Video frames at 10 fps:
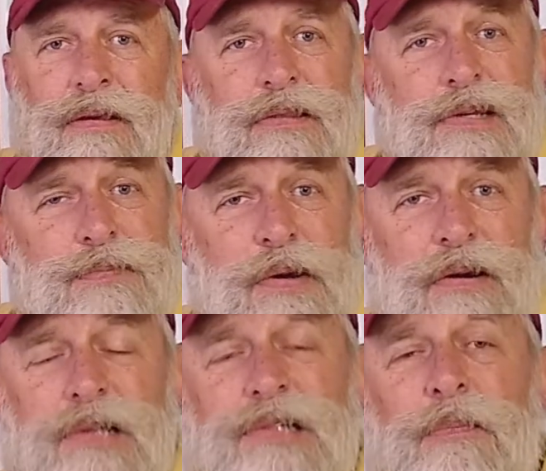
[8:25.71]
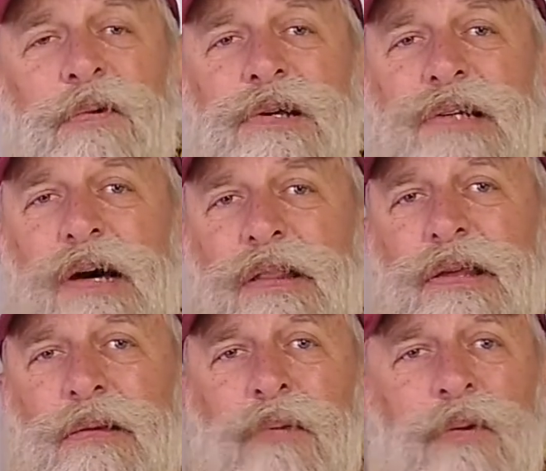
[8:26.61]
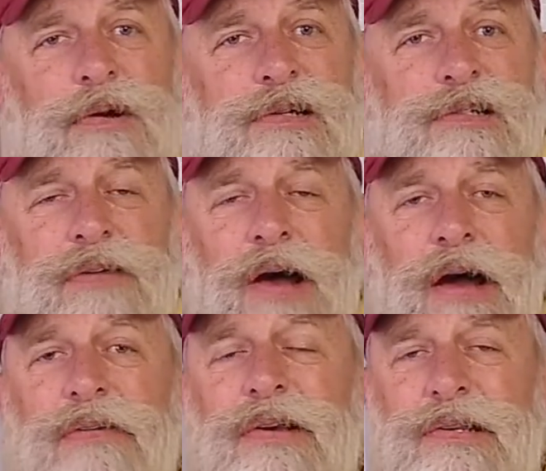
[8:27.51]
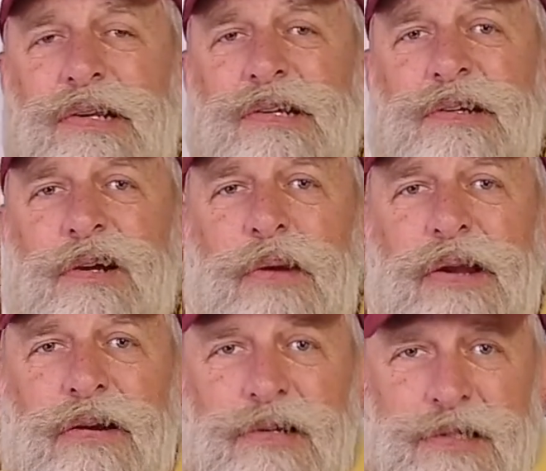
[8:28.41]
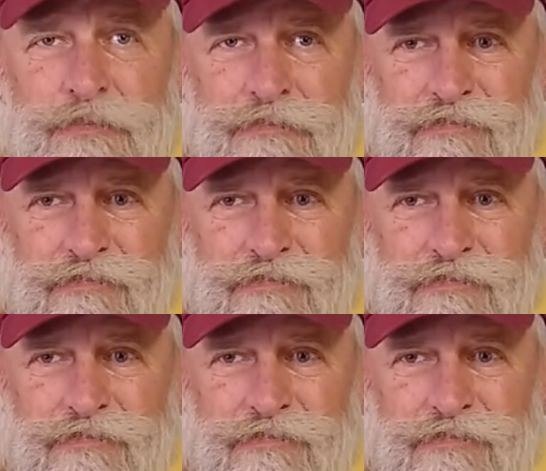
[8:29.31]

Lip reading: This beer also points out the importance of how you condition your beers.